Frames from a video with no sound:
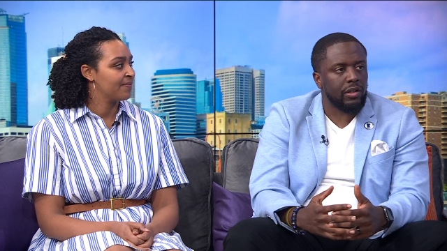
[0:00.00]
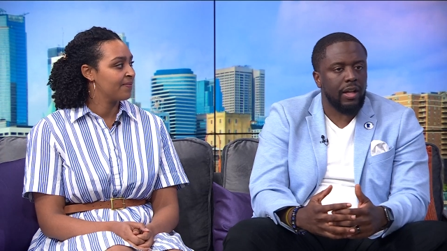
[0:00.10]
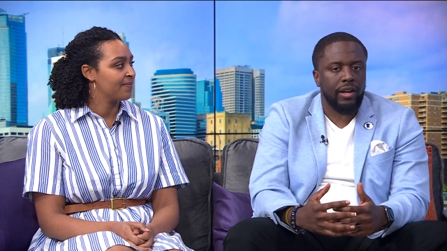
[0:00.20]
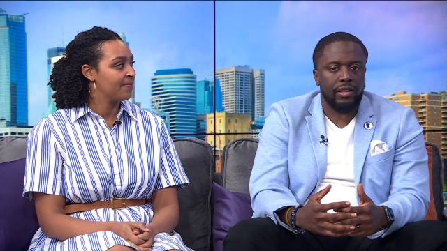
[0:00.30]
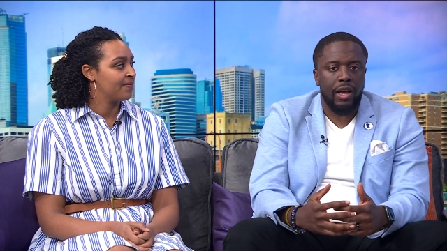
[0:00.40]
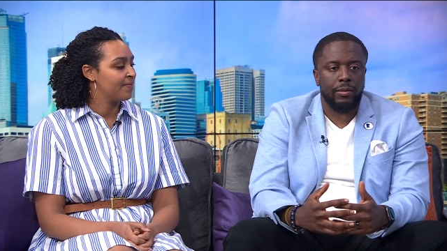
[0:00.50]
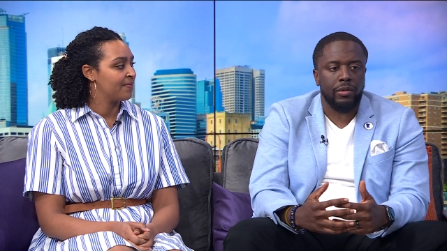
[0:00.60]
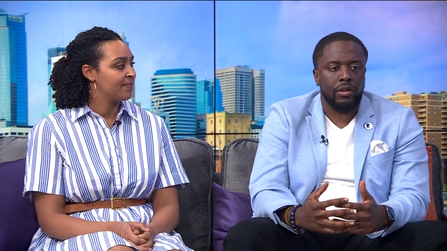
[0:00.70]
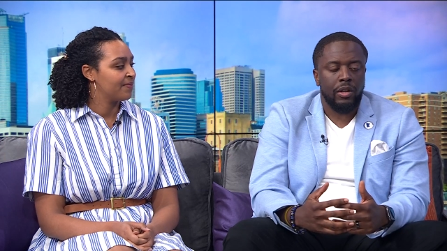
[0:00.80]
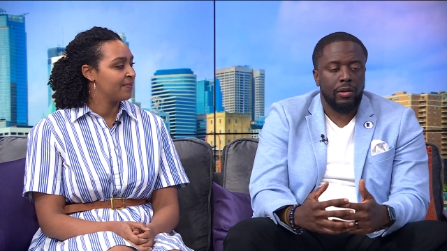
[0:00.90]
Speaker 1: A lot of
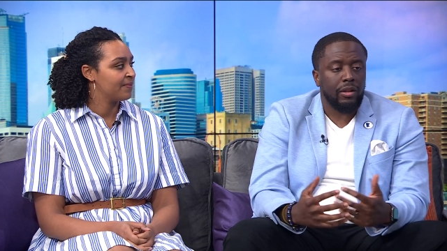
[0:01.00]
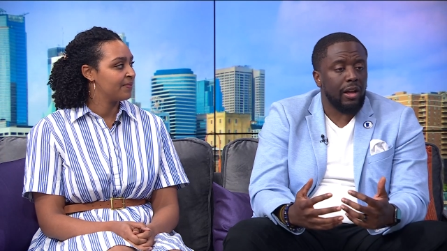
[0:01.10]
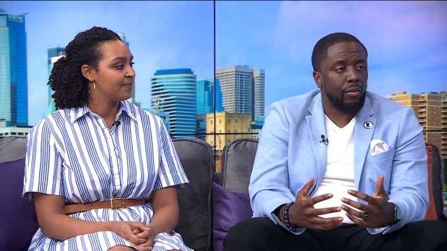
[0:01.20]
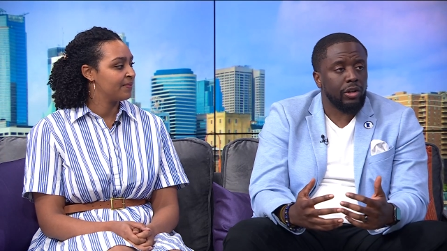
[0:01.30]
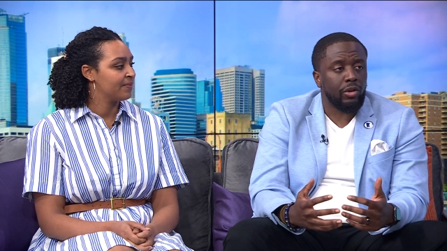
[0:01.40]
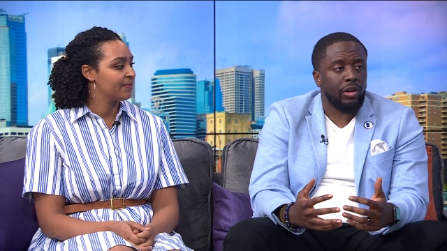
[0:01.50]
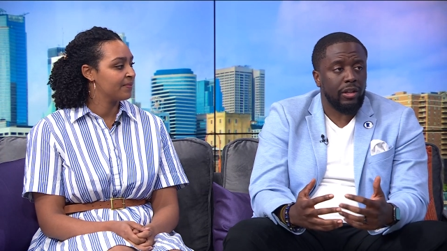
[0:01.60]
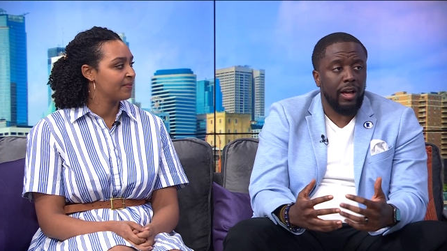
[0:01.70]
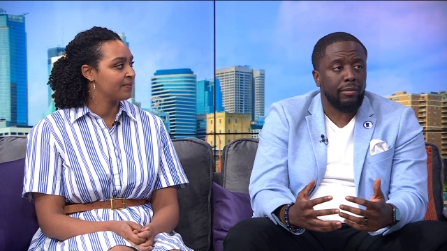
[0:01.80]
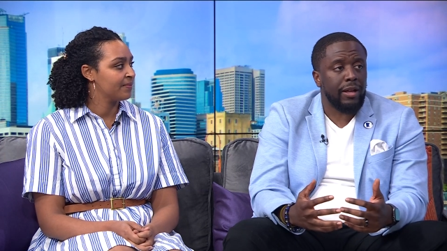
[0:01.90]
times, a lot of majority, a
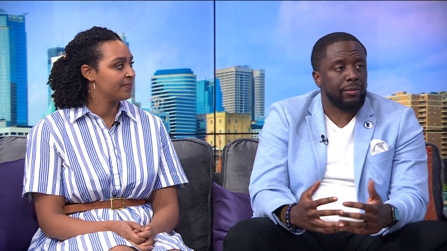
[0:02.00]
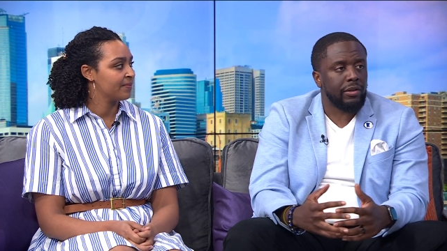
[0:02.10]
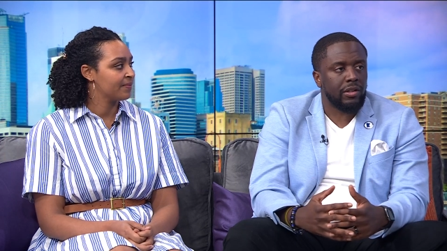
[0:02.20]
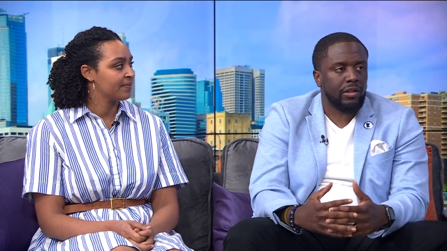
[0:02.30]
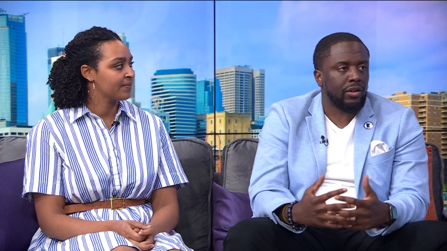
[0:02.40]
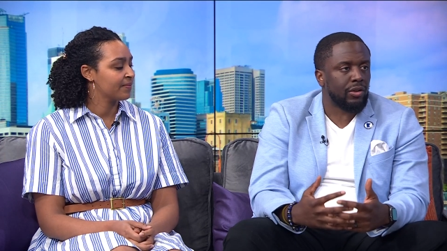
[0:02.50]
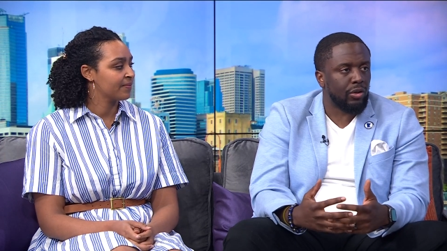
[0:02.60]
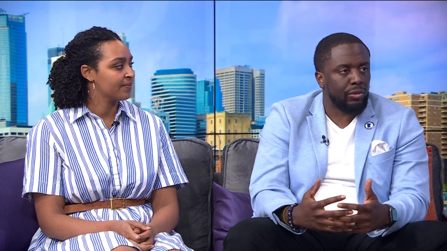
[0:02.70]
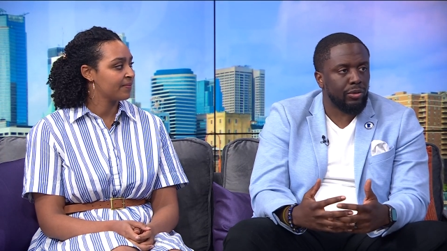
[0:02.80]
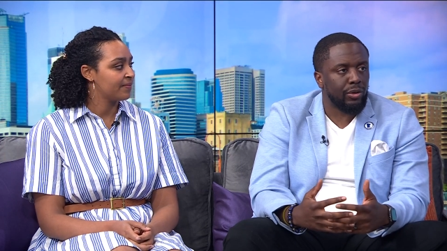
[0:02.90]
lot of black businesses are
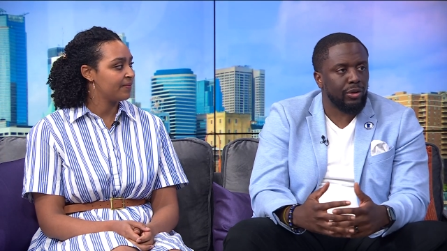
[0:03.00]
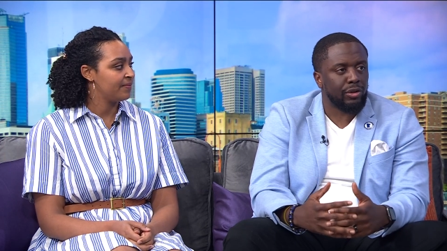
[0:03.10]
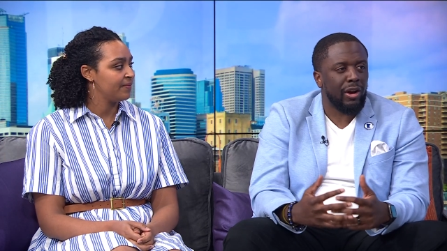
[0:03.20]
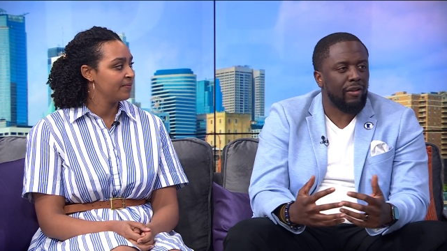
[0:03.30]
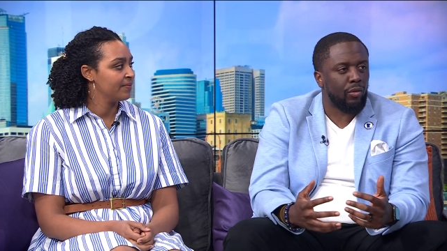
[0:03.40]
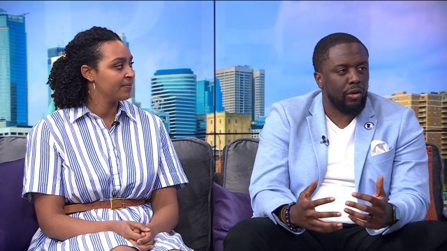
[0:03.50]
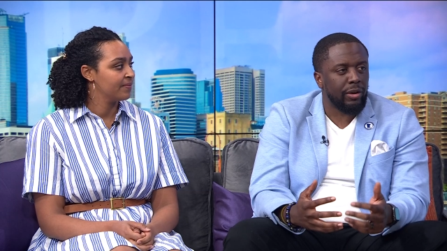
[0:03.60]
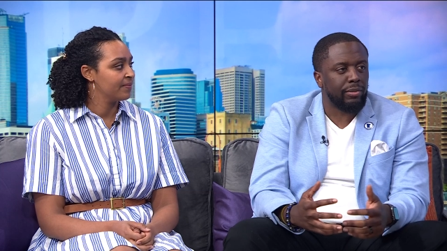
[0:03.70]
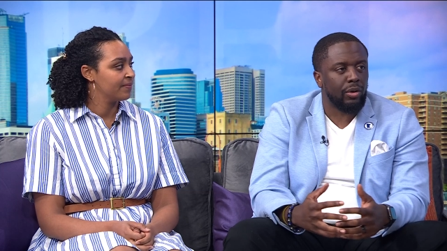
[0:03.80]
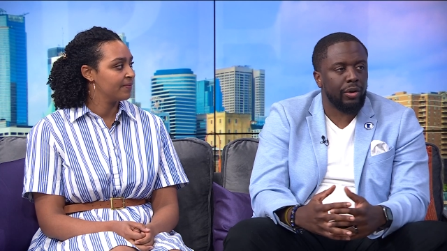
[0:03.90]
solopreneurs or have one
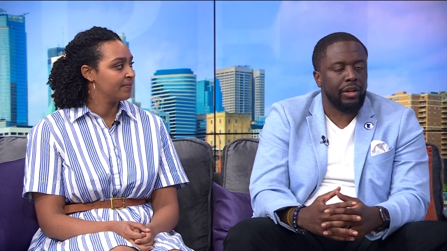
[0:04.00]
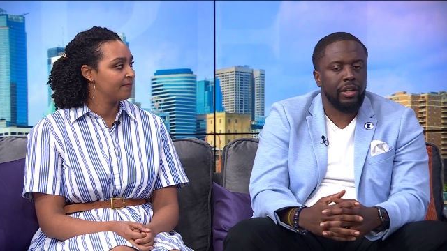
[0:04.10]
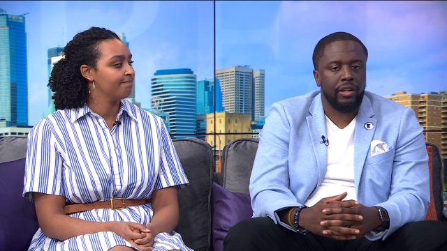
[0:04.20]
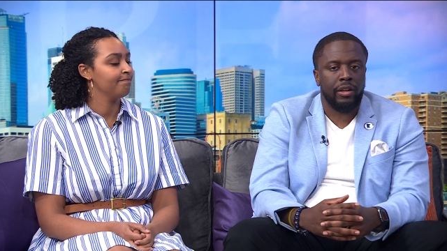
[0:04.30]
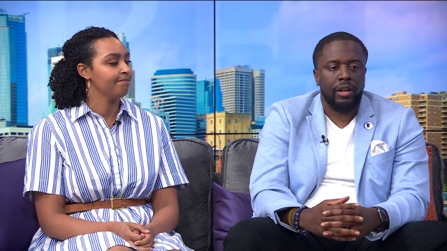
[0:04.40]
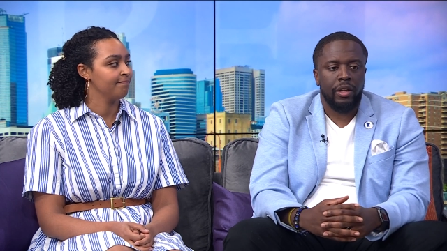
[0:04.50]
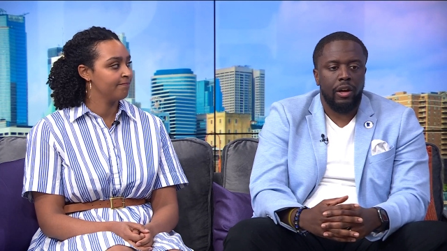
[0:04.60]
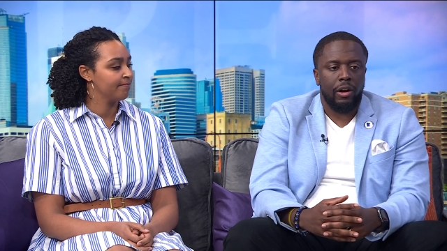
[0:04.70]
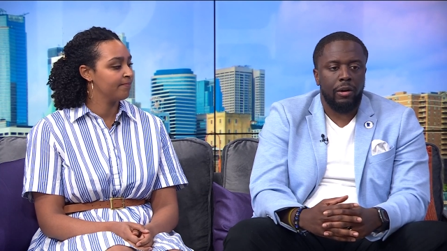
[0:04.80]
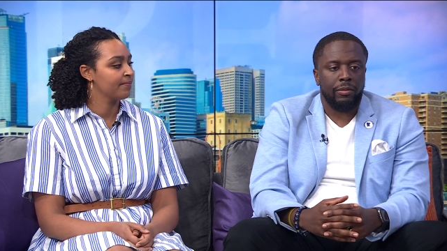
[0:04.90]
employee, and
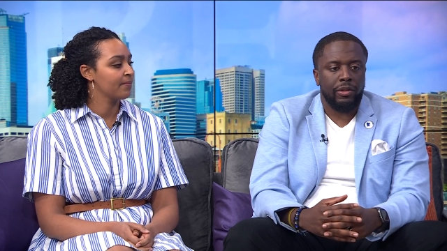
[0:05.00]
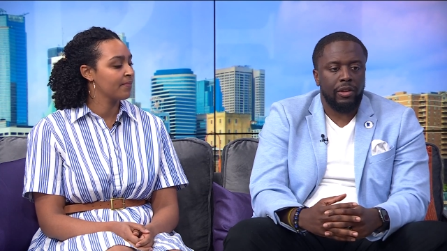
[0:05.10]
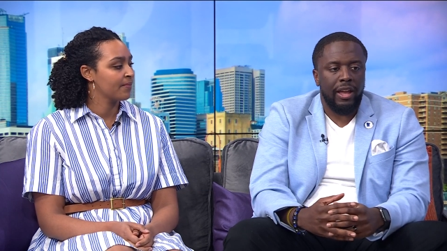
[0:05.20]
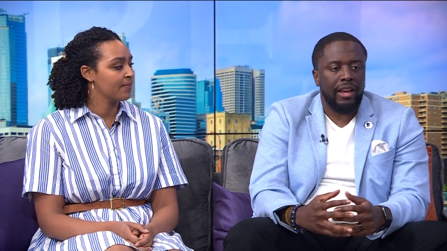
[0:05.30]
um,